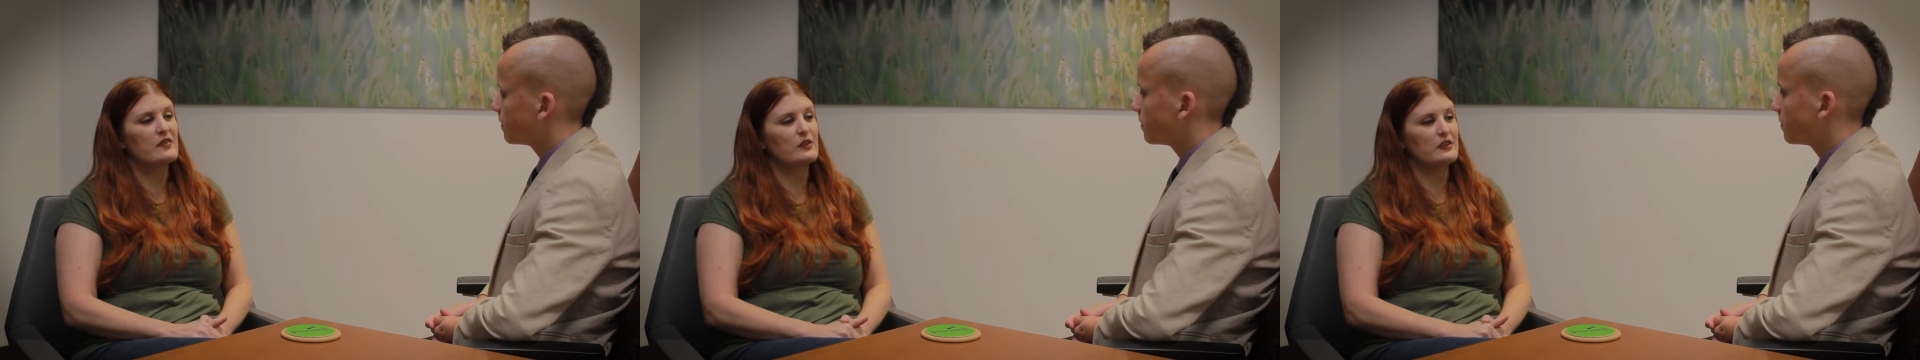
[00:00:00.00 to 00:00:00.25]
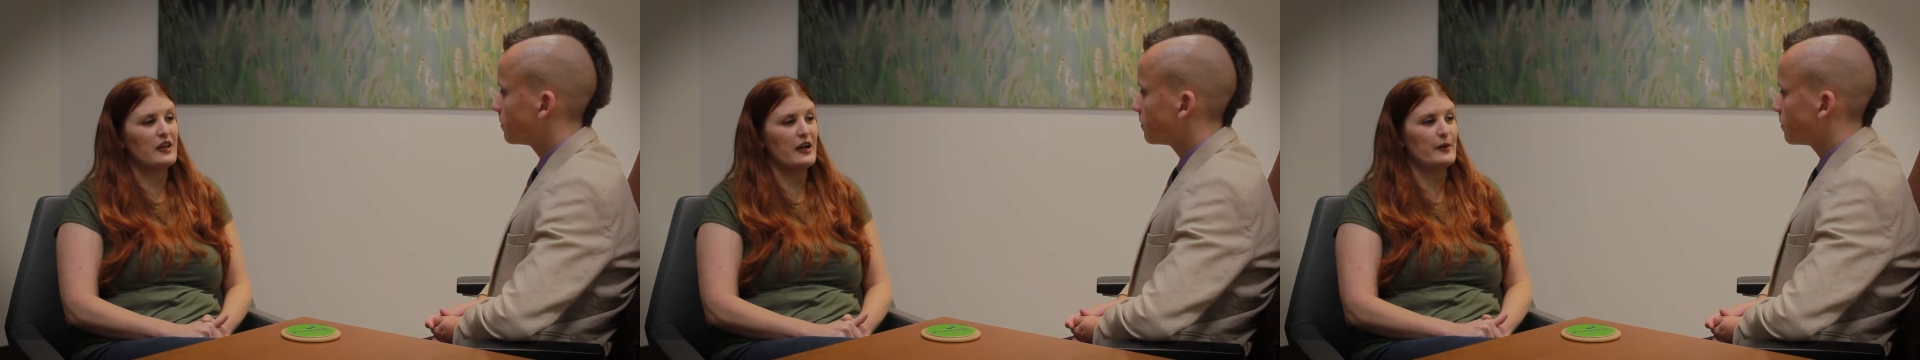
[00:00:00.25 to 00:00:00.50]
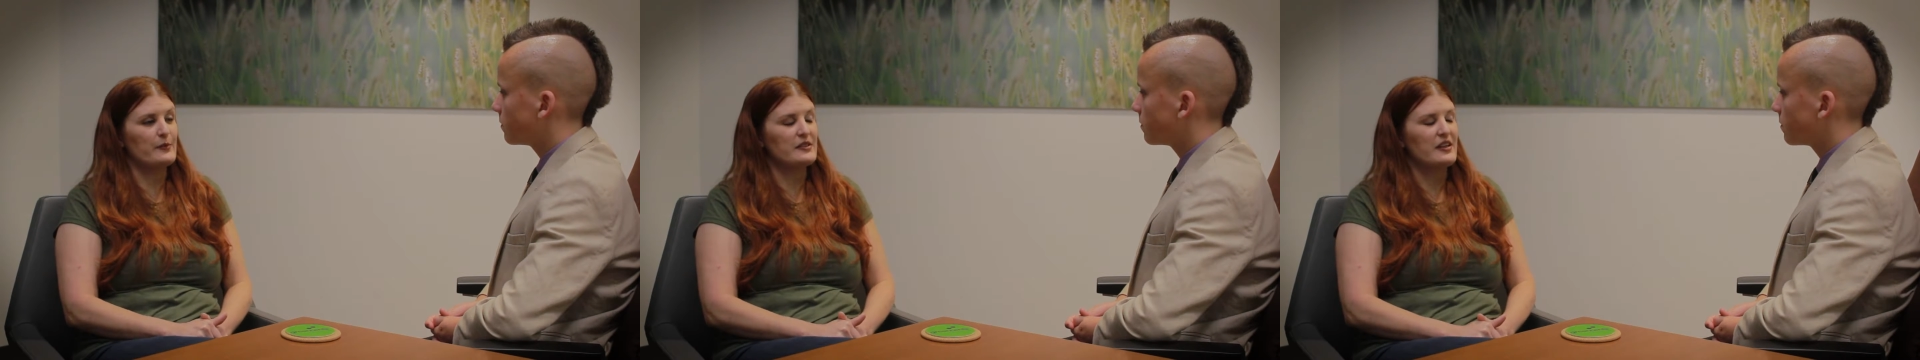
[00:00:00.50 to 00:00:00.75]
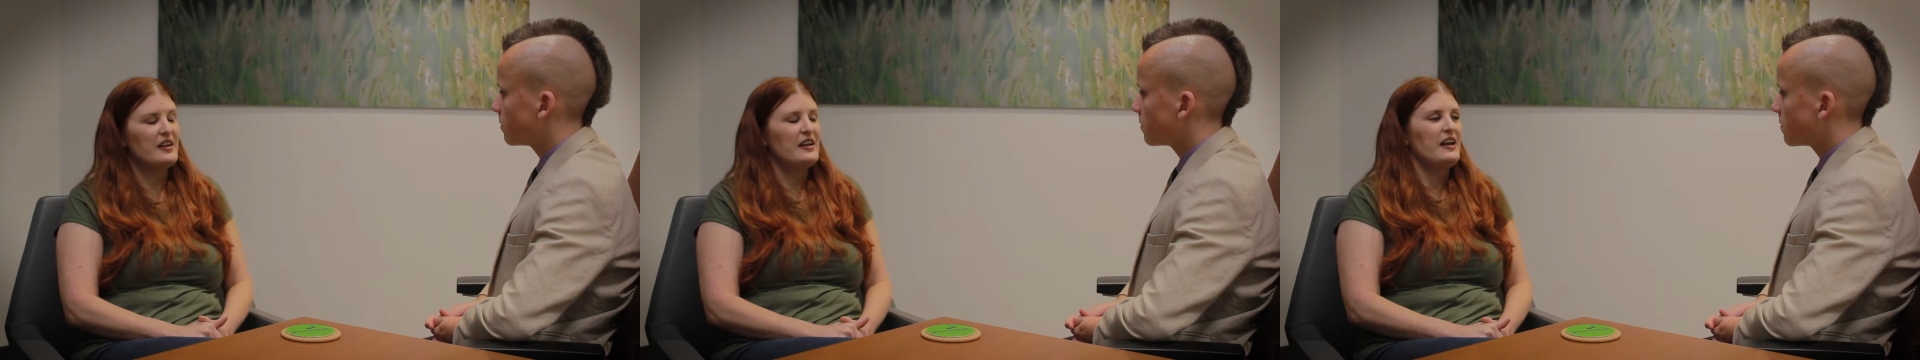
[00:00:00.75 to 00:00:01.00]
Speaker 1: several times,
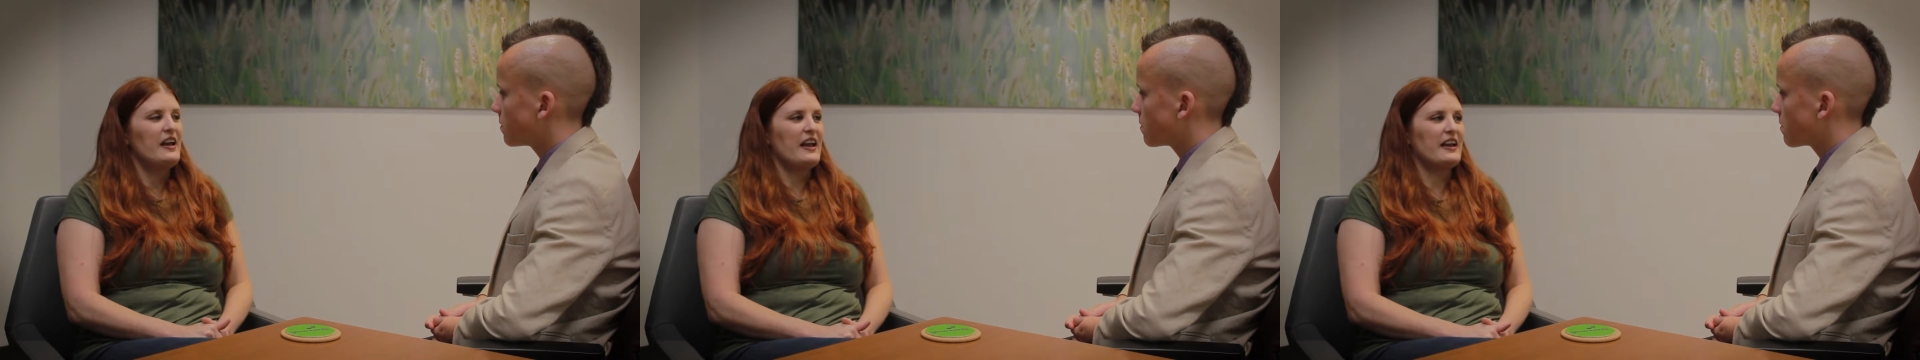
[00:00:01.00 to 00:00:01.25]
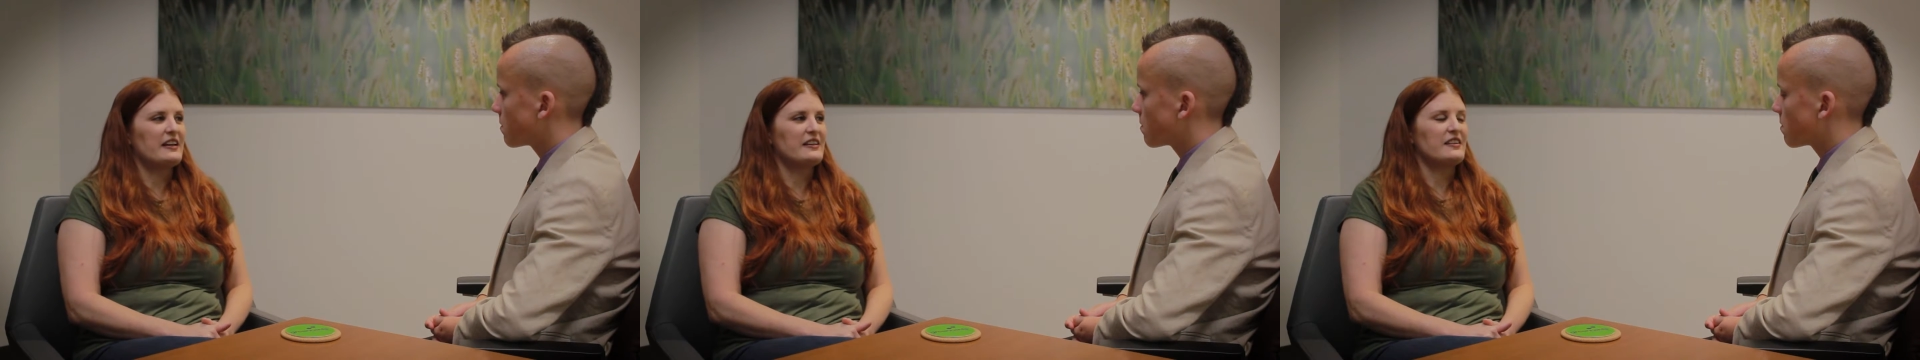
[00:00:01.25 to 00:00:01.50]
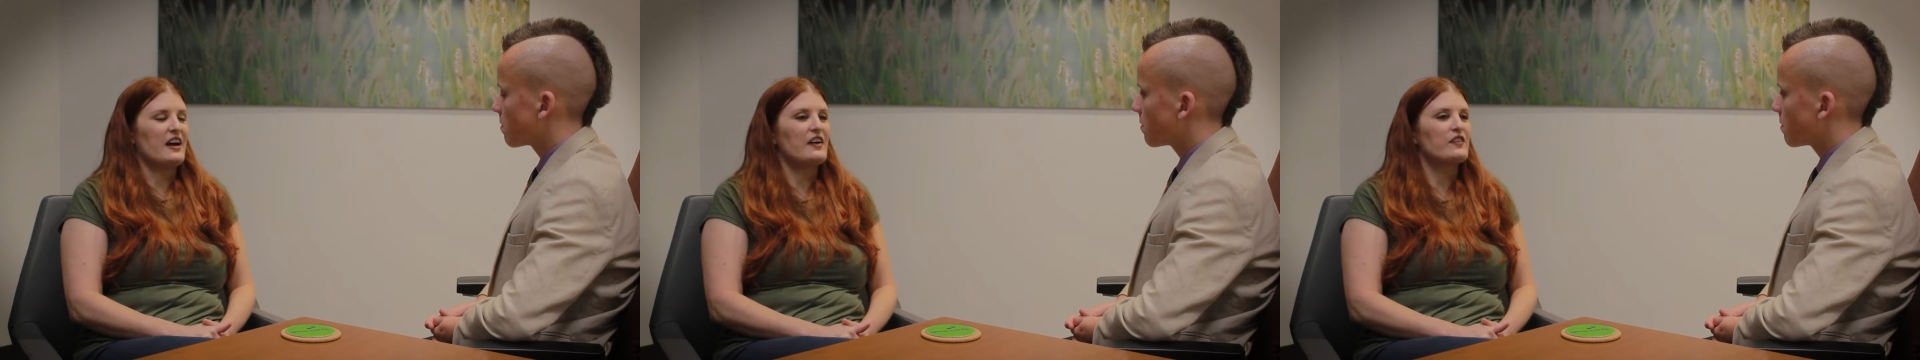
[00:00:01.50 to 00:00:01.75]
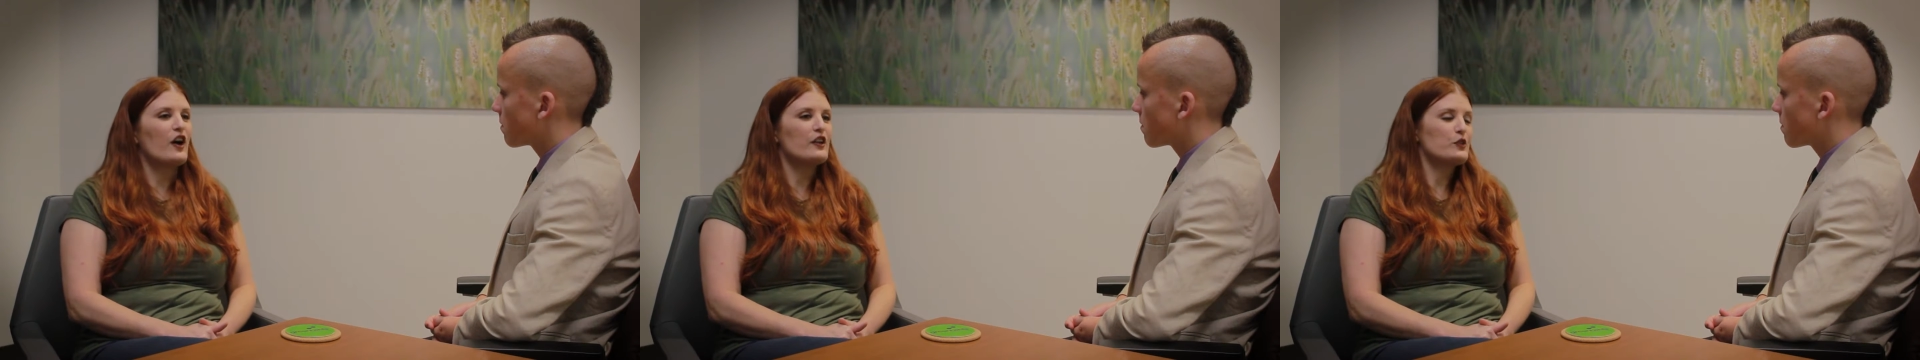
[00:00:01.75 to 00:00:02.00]
and
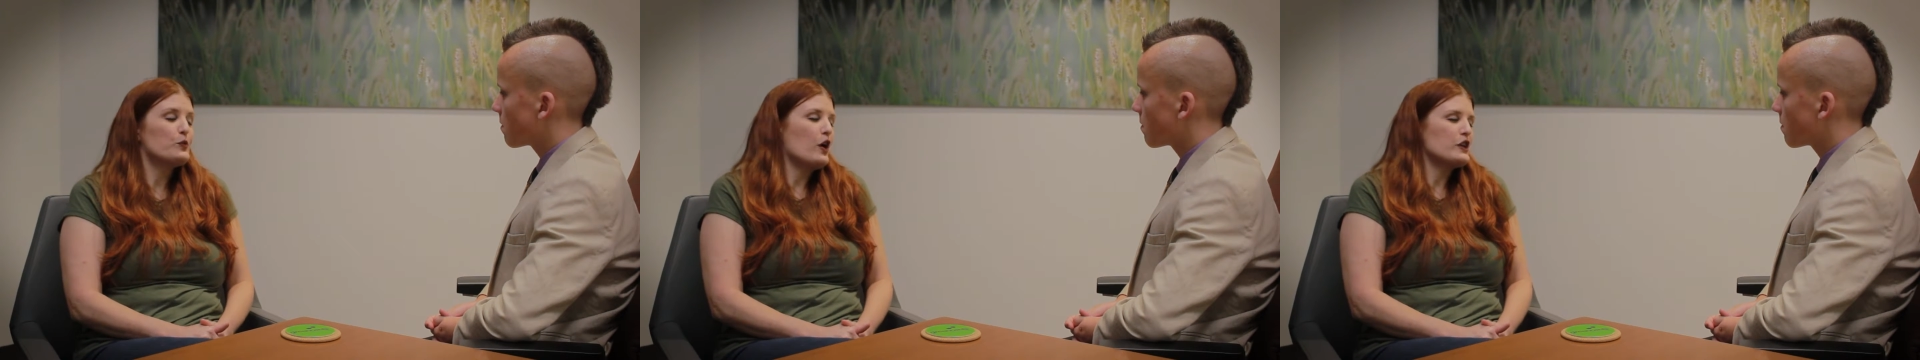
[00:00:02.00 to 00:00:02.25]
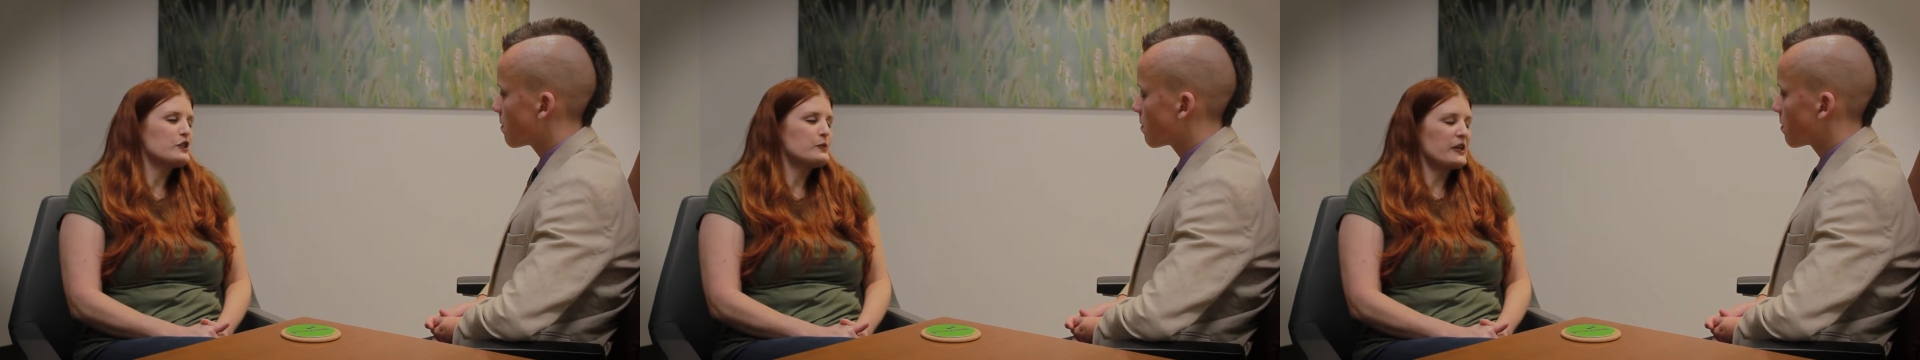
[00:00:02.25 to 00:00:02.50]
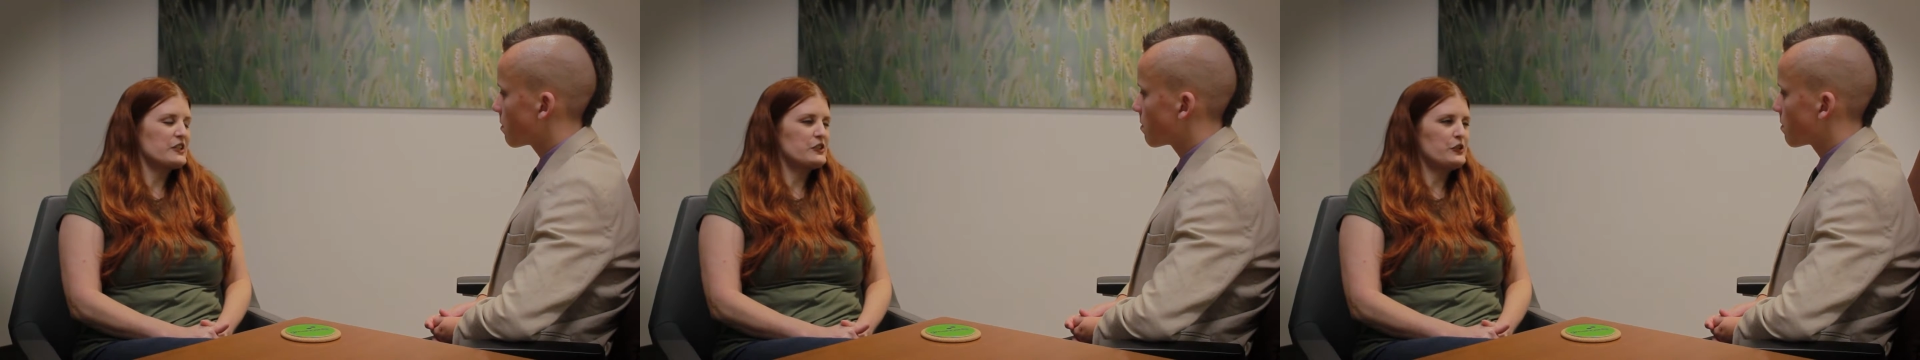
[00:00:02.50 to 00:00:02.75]
I've got to watch my